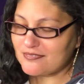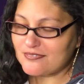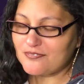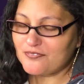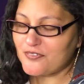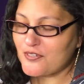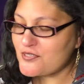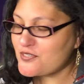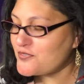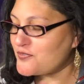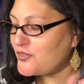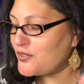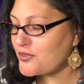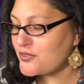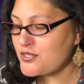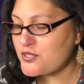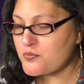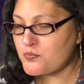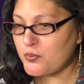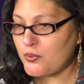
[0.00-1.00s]
first of all,
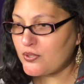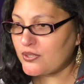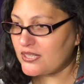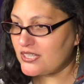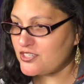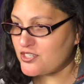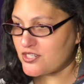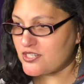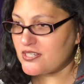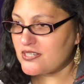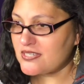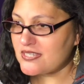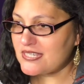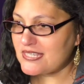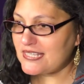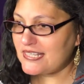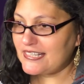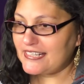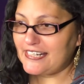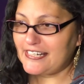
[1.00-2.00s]
this book is just
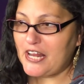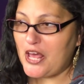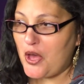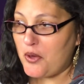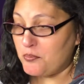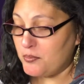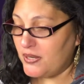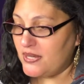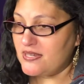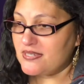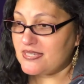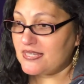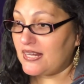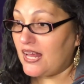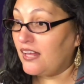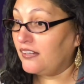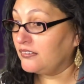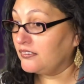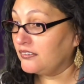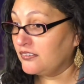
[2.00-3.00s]
amazing. I
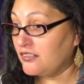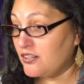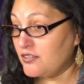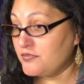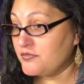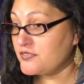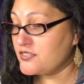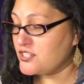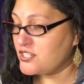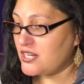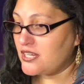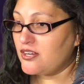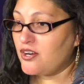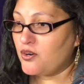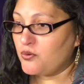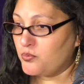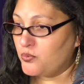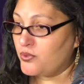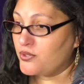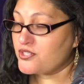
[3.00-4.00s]
love J.R.
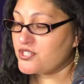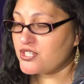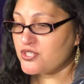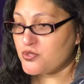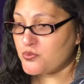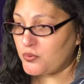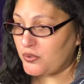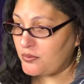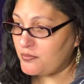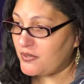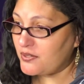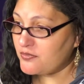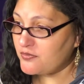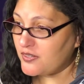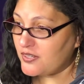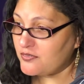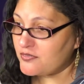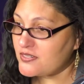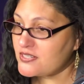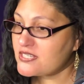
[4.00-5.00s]
Ward. She's one of my
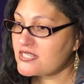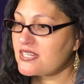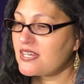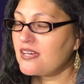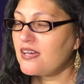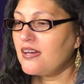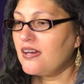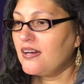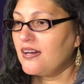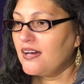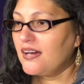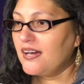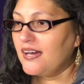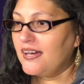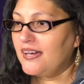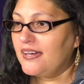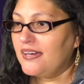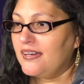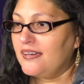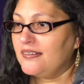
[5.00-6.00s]
favorites.
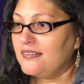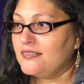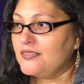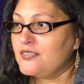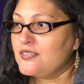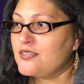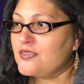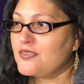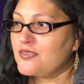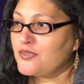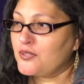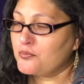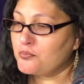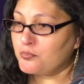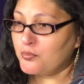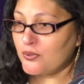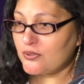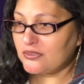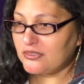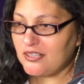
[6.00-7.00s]
And the
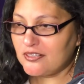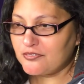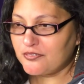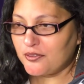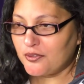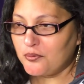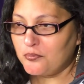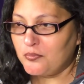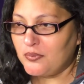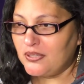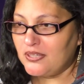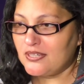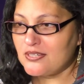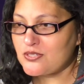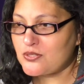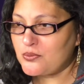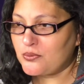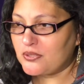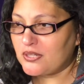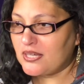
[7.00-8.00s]
book lover in me is
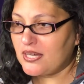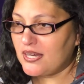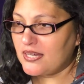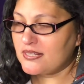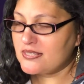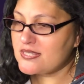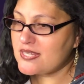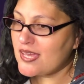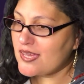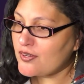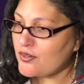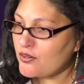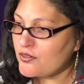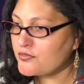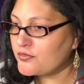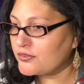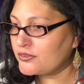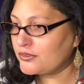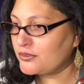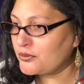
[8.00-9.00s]
going to kind of take over
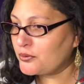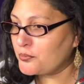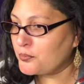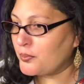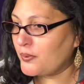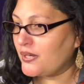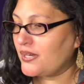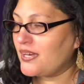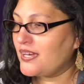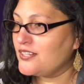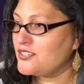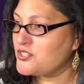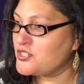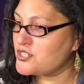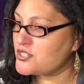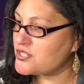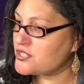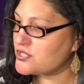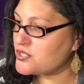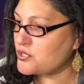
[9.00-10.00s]
a little bit and
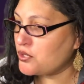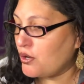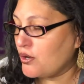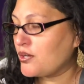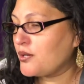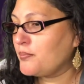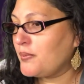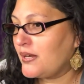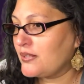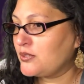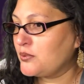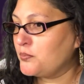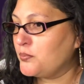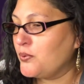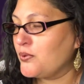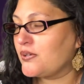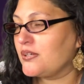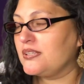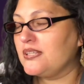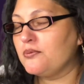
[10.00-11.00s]
just talk about the
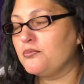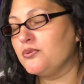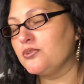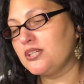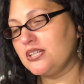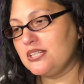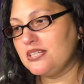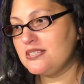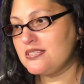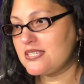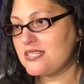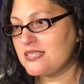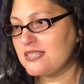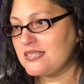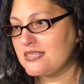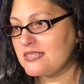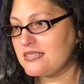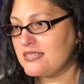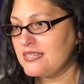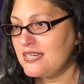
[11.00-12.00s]
book, and then we'll get into the